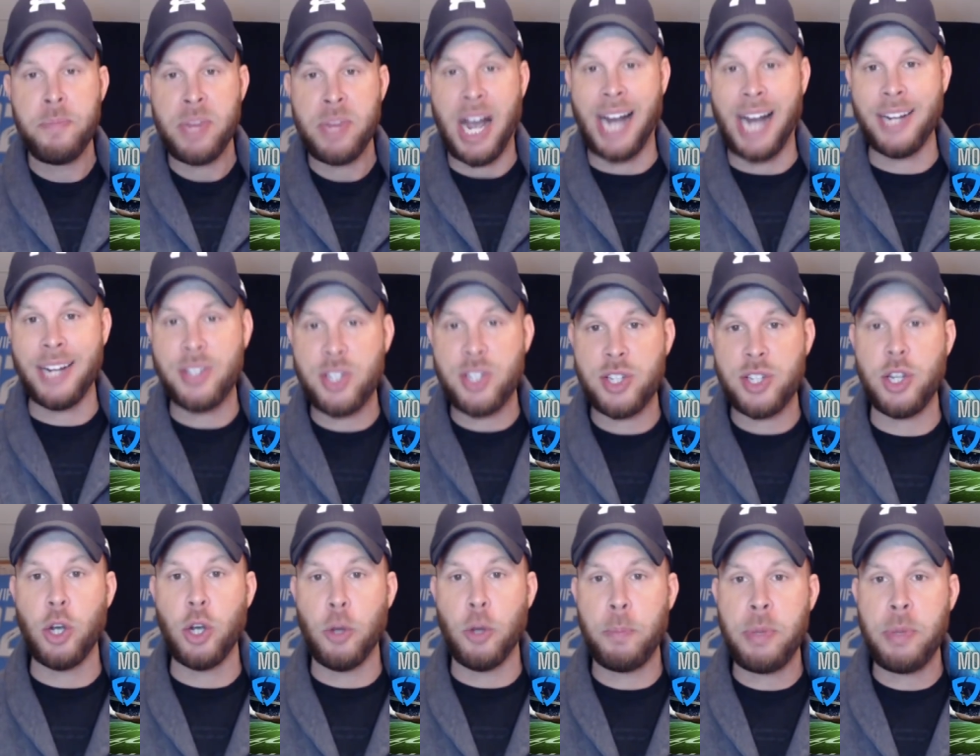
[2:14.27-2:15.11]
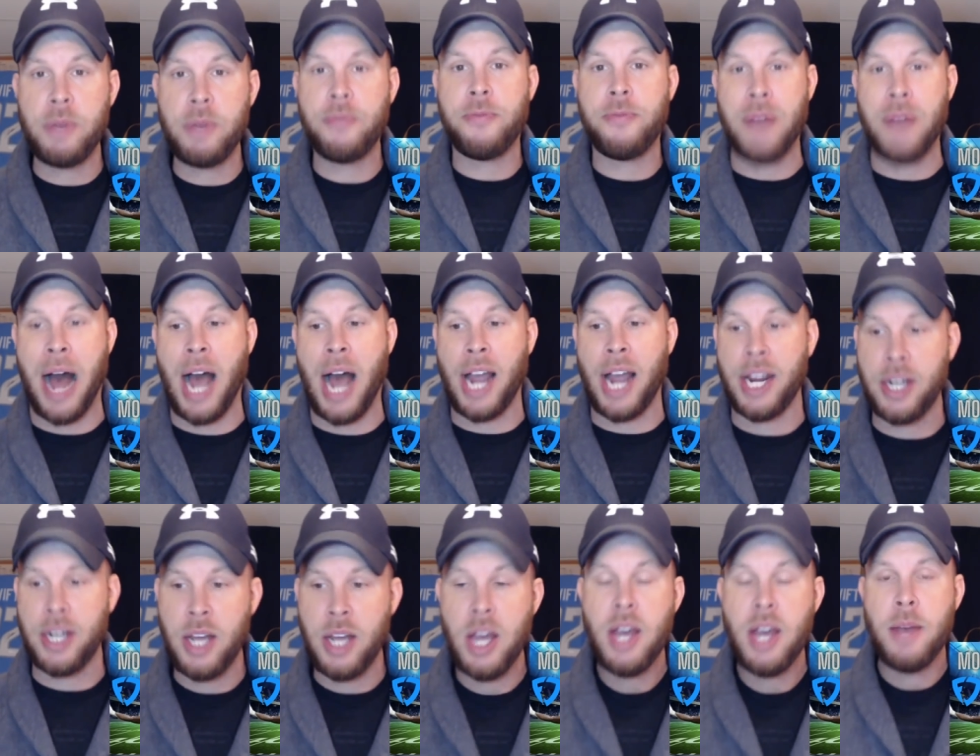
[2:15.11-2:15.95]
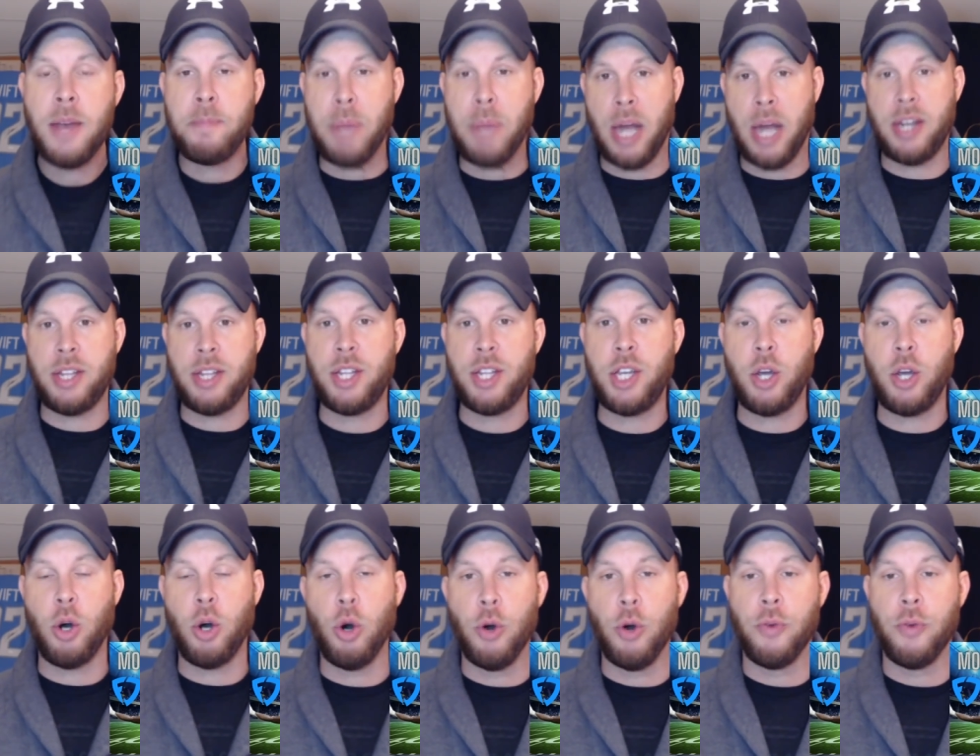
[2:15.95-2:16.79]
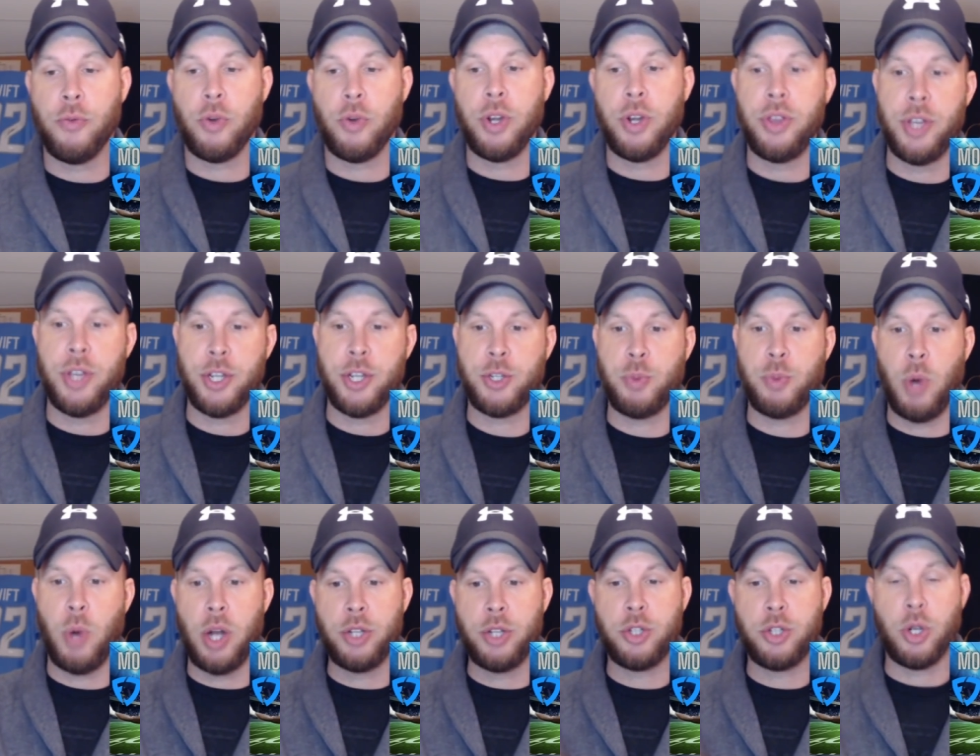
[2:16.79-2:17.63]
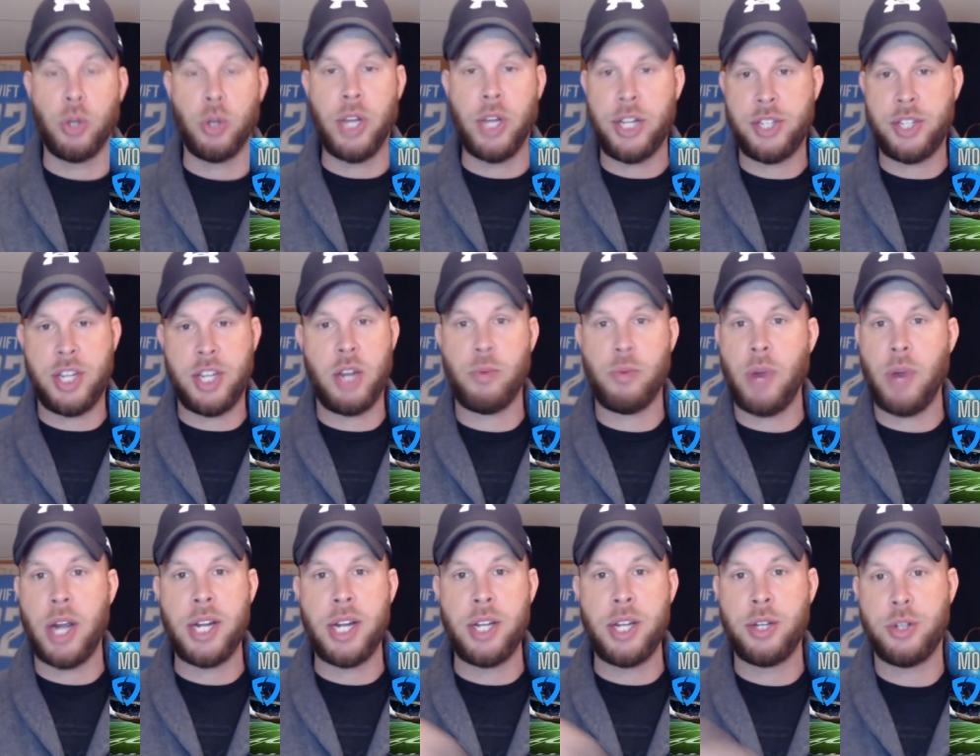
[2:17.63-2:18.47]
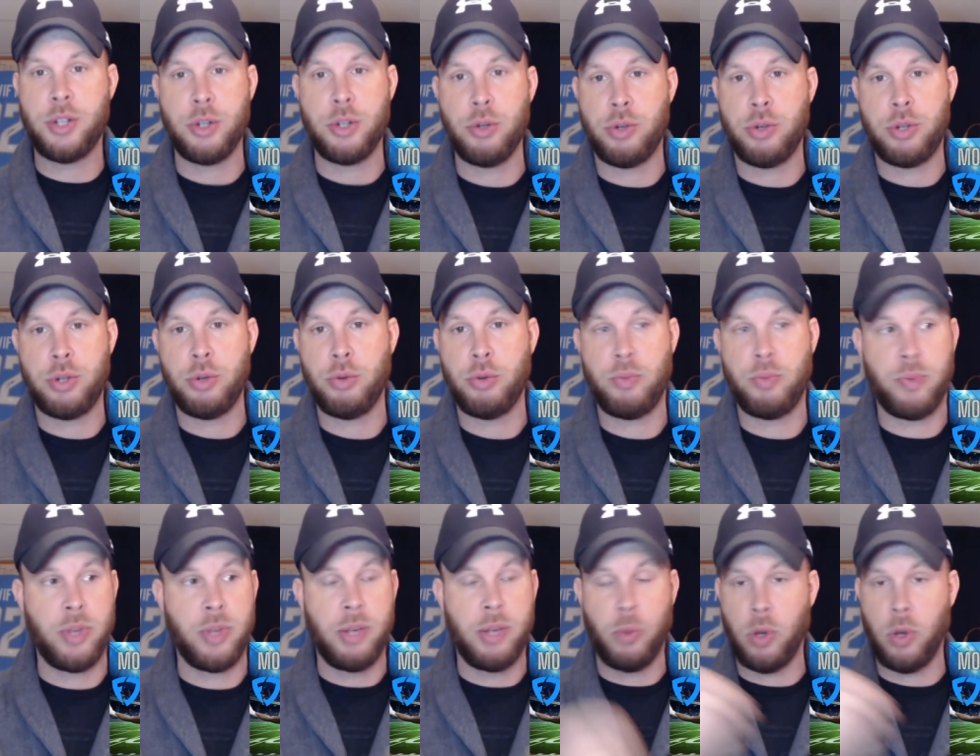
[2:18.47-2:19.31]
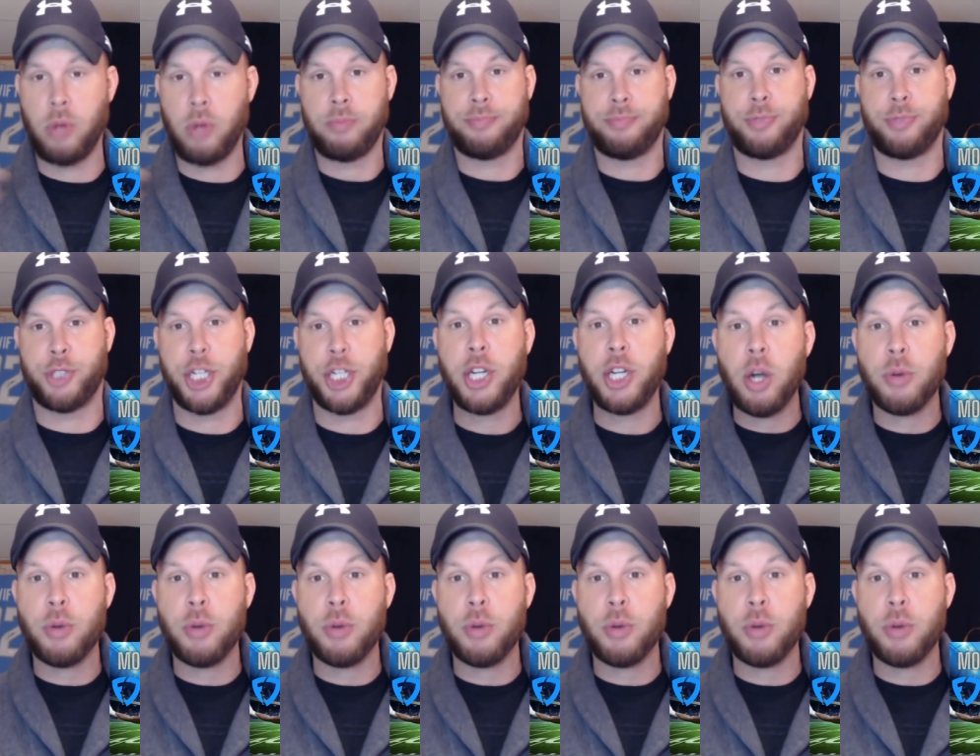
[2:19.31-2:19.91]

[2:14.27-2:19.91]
I'd still be fine betting the over in this one. So let's get right into to Geno